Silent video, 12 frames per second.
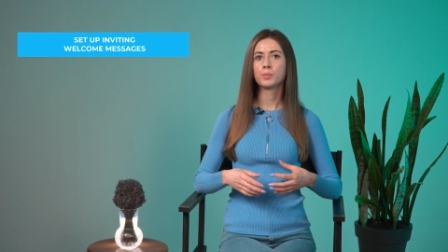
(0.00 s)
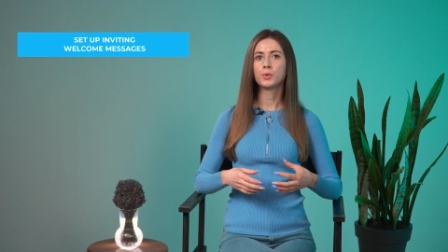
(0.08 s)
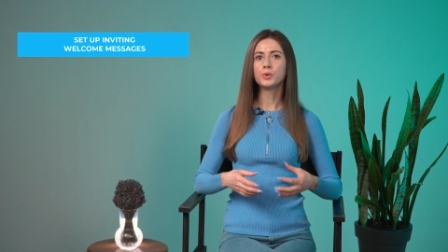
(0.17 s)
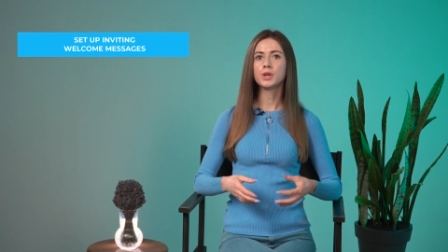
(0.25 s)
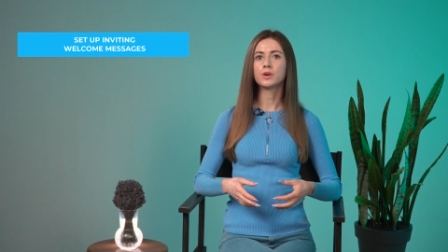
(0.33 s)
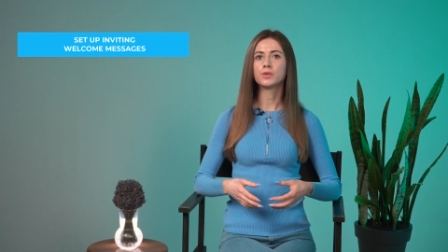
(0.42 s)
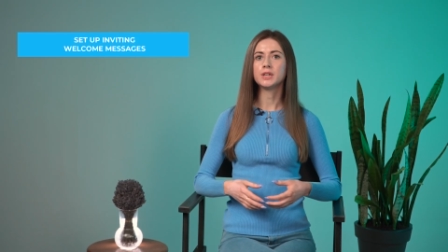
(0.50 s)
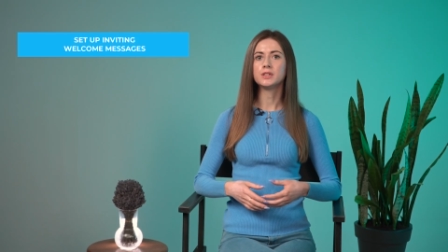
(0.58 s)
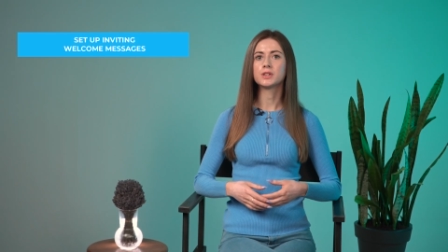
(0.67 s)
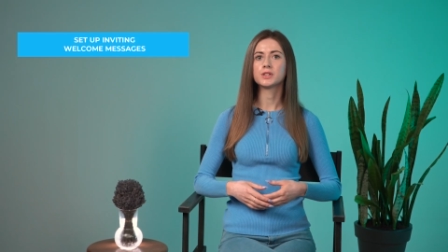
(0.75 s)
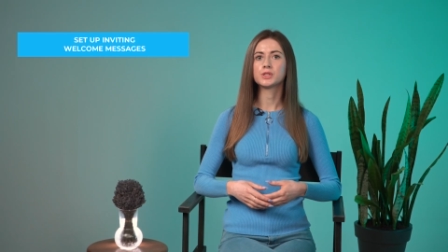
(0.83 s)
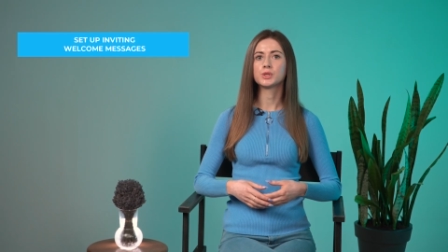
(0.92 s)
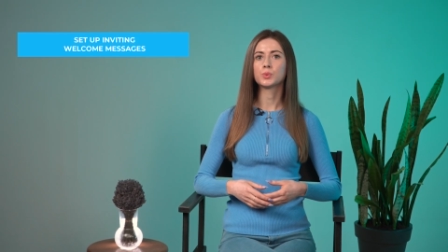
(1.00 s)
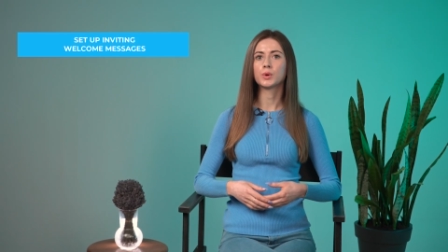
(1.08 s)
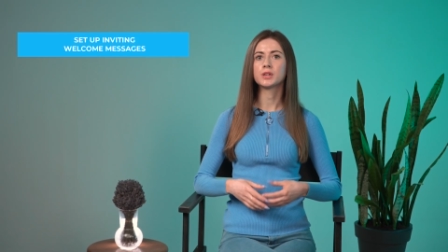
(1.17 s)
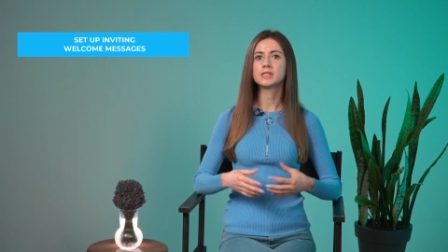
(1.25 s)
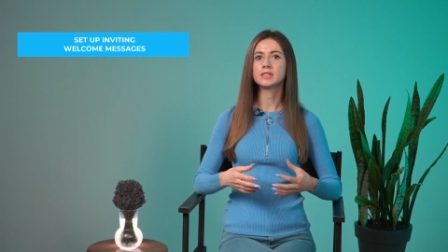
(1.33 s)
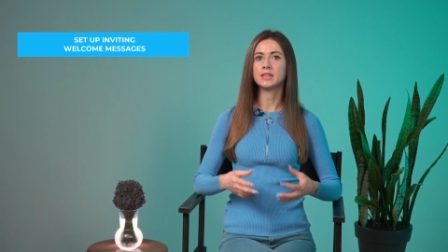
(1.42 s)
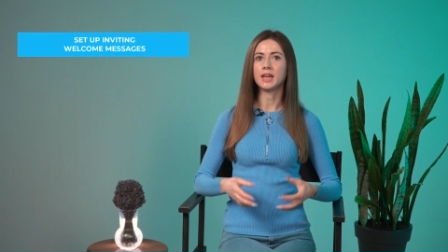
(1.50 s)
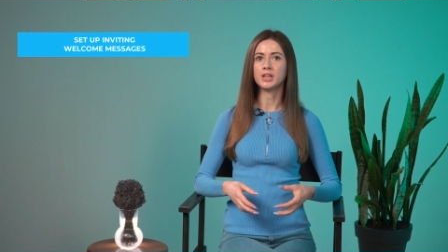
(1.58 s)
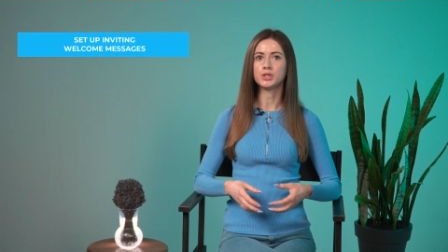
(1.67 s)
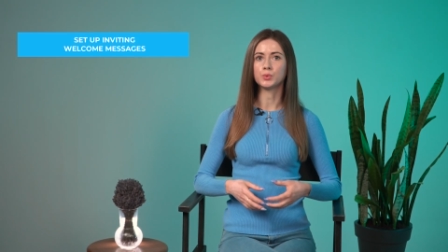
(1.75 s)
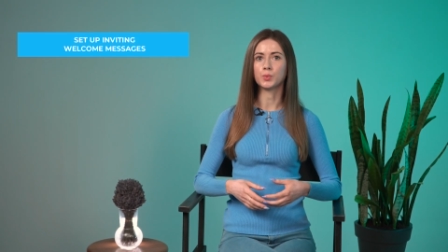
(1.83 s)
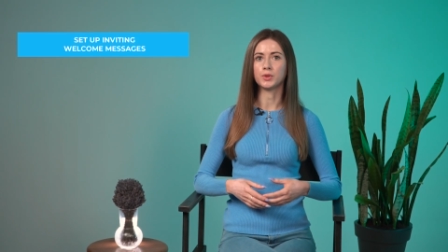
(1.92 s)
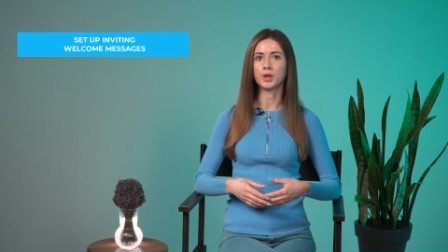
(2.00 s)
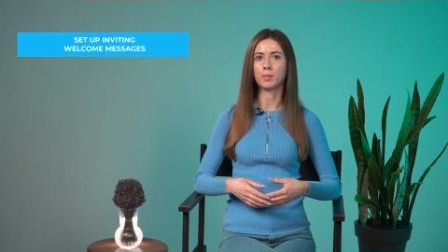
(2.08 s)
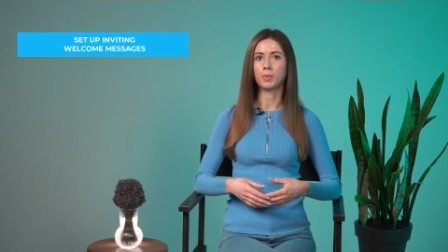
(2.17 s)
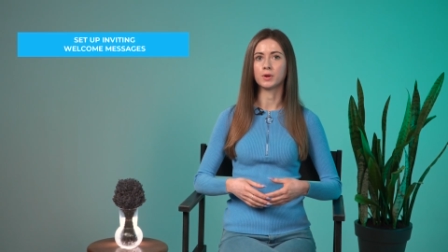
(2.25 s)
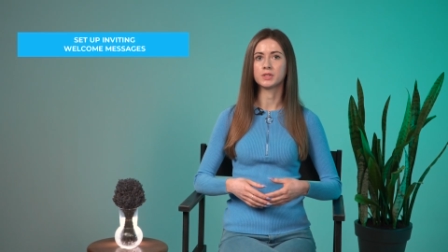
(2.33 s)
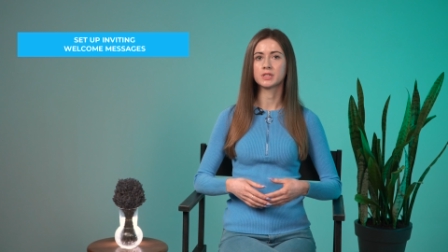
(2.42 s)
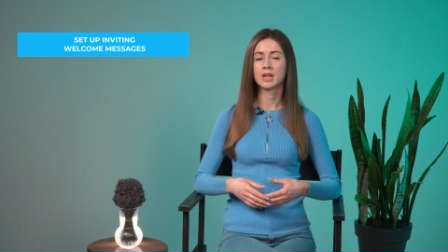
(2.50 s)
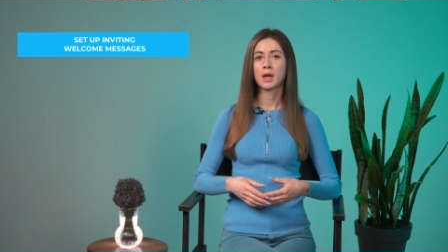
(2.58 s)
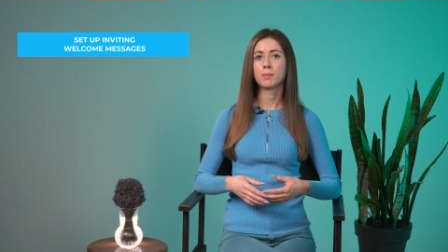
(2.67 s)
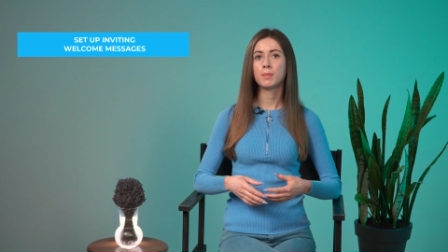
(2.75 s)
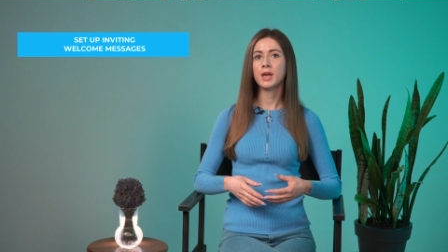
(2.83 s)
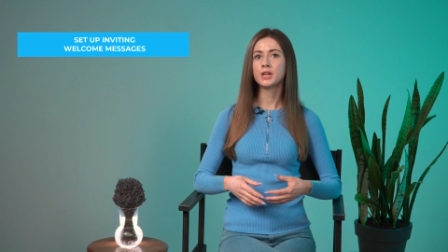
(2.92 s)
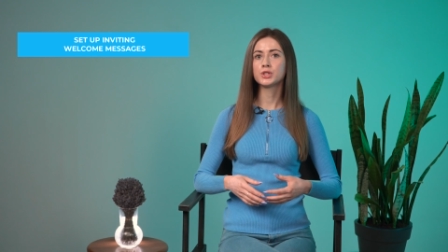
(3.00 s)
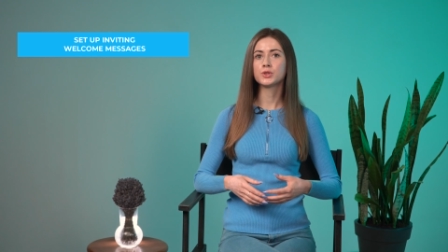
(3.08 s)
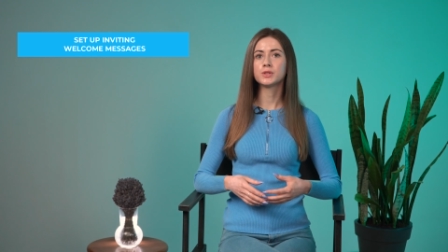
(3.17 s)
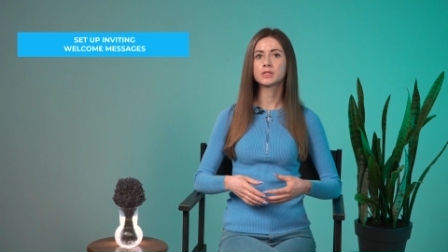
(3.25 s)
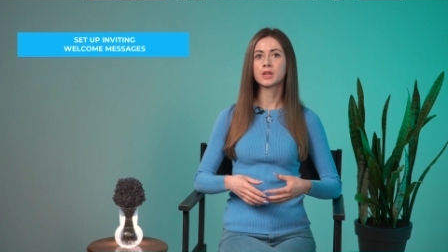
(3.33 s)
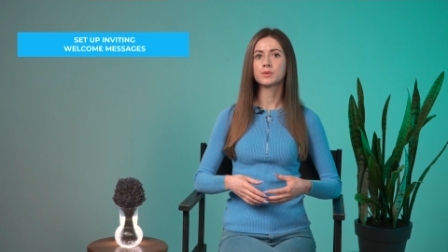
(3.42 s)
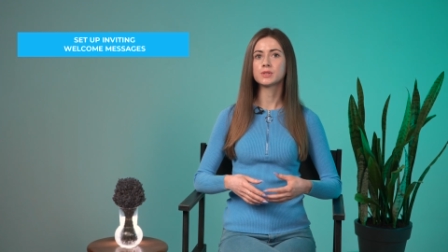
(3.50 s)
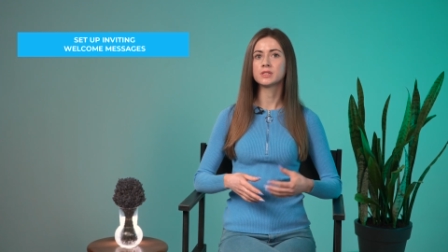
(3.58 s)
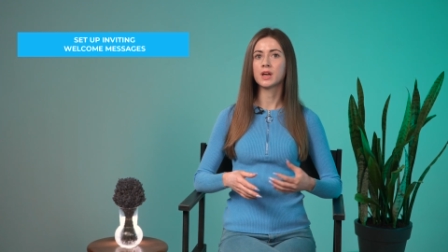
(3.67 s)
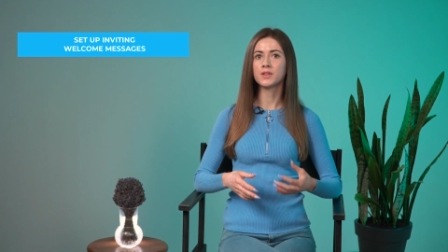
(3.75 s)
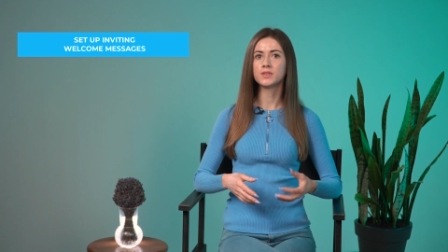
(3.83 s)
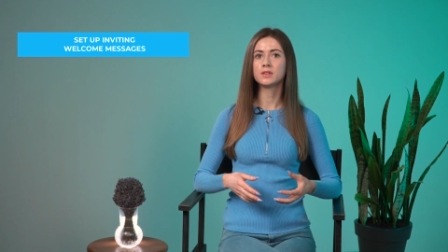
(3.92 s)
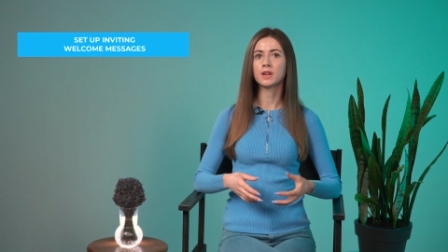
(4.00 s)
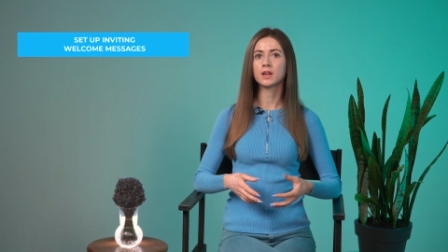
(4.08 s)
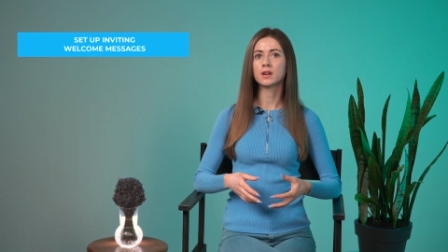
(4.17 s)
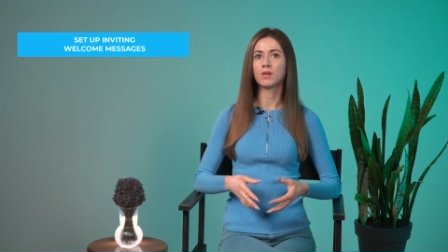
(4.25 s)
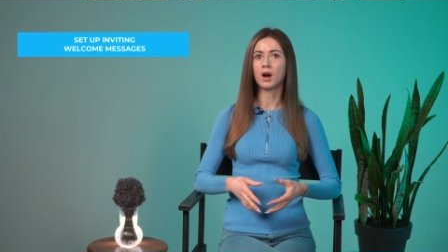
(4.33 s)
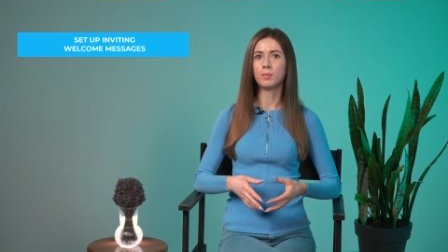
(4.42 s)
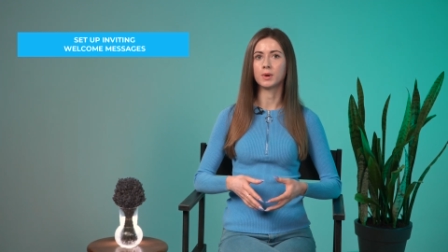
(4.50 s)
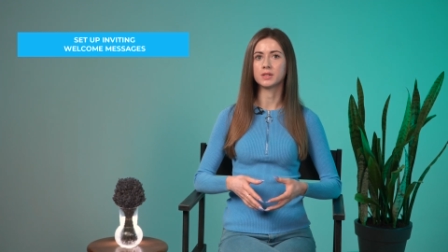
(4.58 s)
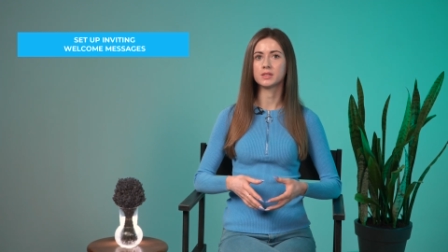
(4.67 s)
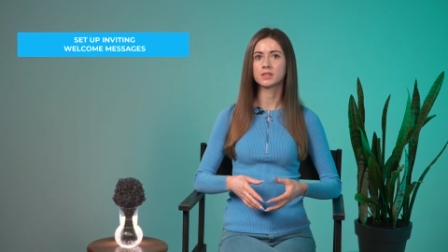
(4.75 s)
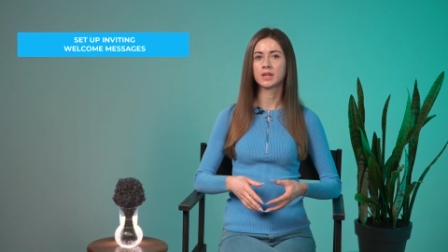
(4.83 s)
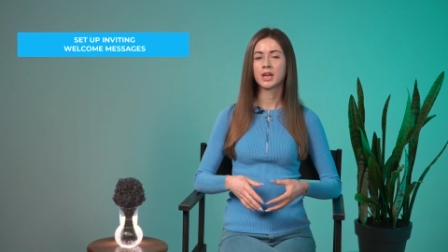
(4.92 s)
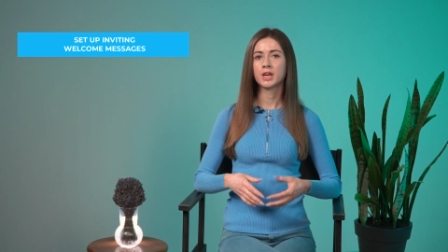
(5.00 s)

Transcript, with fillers: Pull your readers towards engaging with your bot. Make sure it sounds nothing like a robot.